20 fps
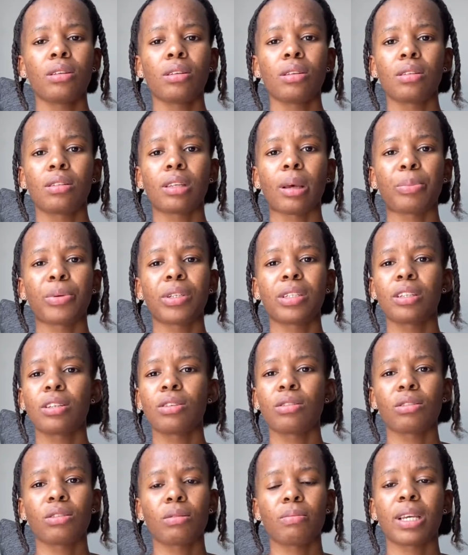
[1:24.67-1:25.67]
supporting
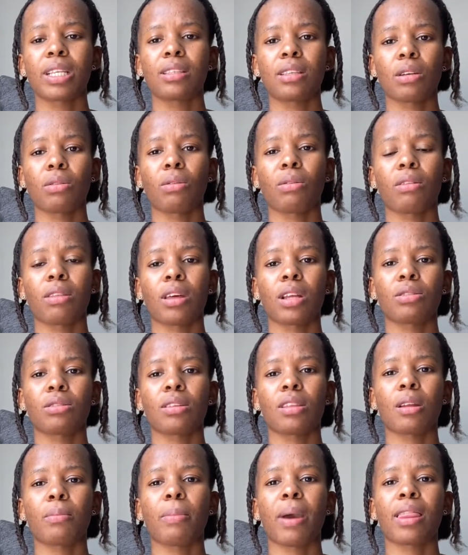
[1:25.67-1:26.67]
documents and all that, so
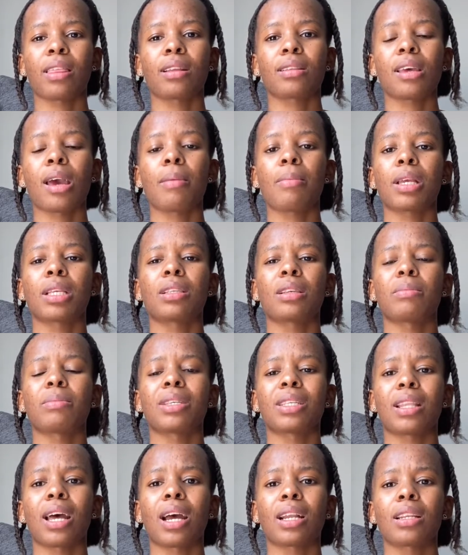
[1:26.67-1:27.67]
that by the time exams
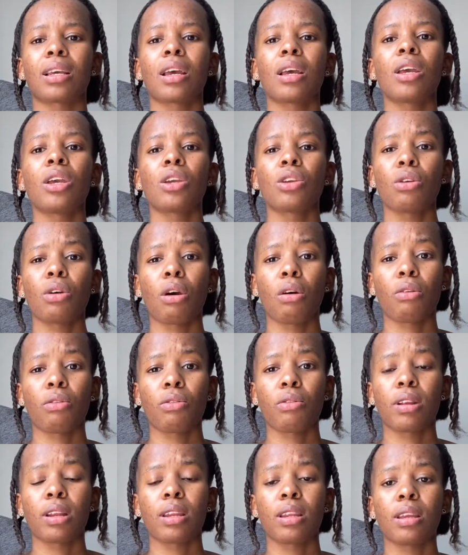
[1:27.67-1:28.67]
start, you are
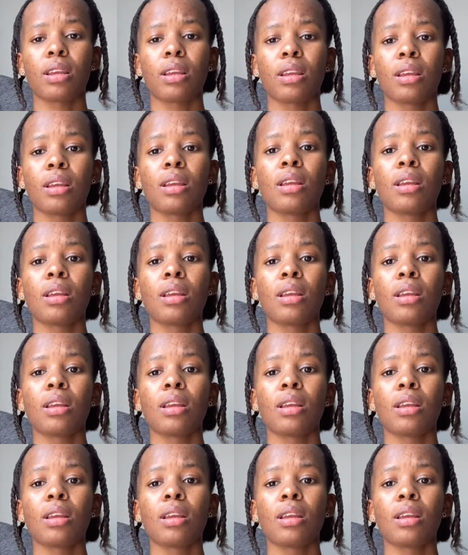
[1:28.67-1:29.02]
already